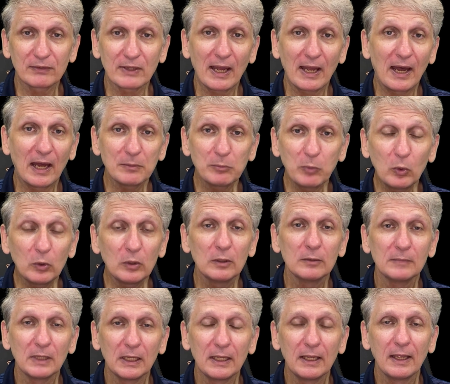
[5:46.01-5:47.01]
uh, you could
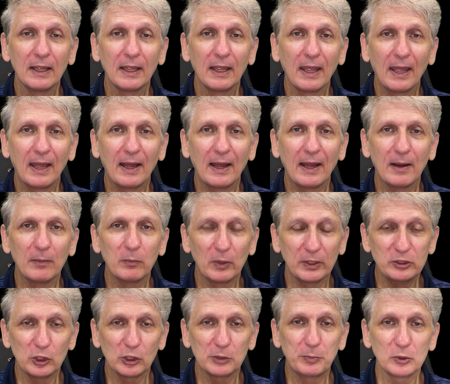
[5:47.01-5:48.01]
put your mobile phone
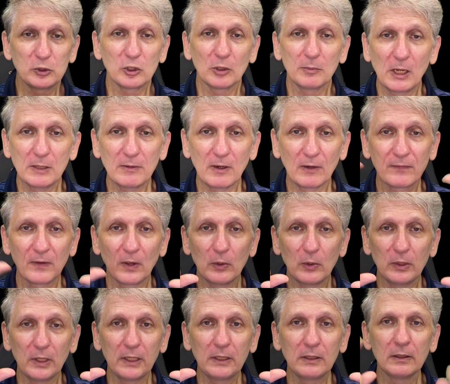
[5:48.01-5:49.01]
in and
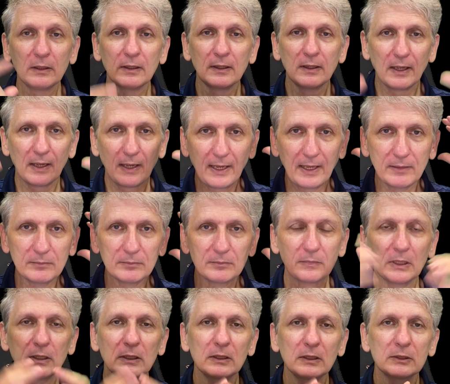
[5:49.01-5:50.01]
strap them onto your
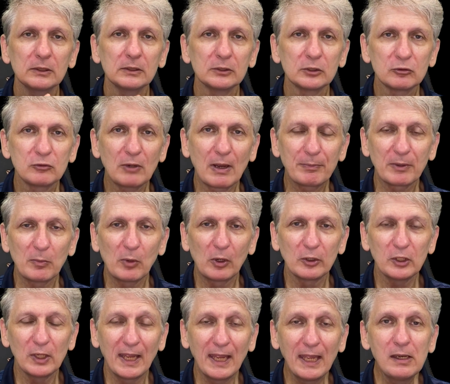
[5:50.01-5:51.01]
head and
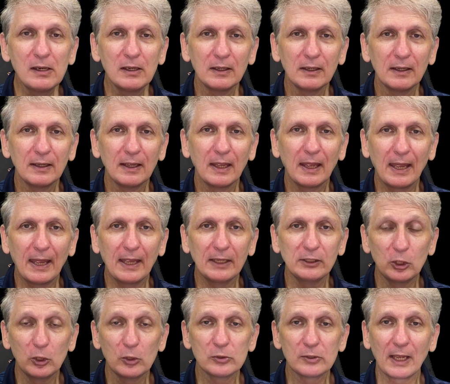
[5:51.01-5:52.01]
use as virtual
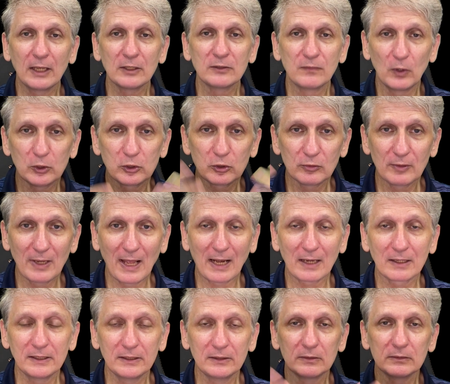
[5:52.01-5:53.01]
reality um,
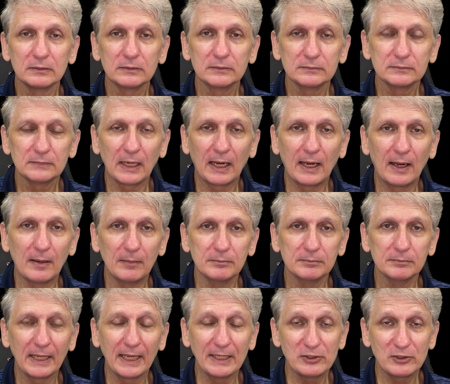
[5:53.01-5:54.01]
headsets.
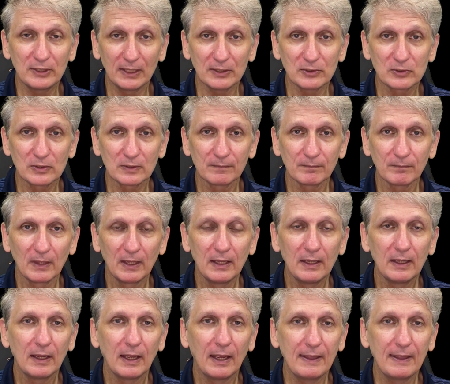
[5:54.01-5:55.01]
And that, because of their
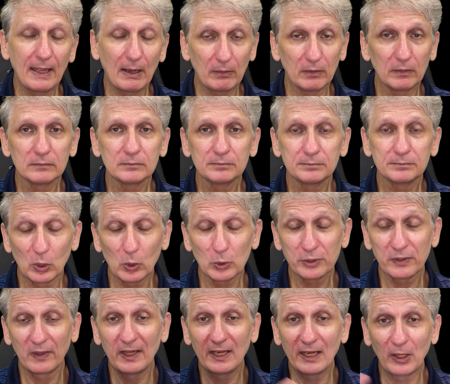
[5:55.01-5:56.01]
low cost, were
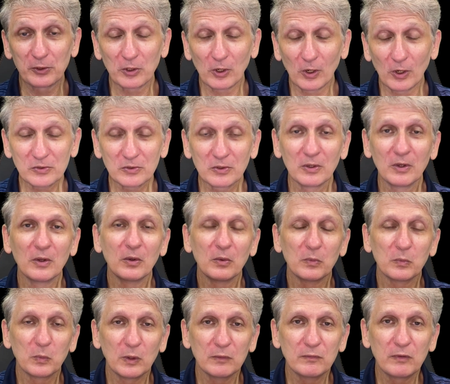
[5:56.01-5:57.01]
very popular in
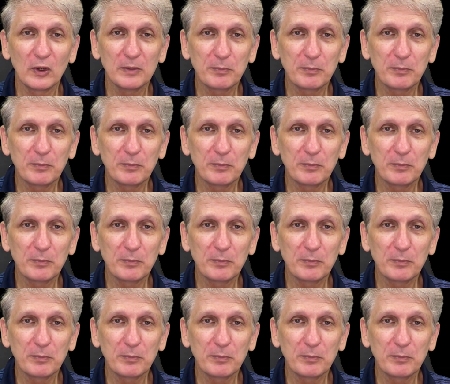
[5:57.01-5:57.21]
schools.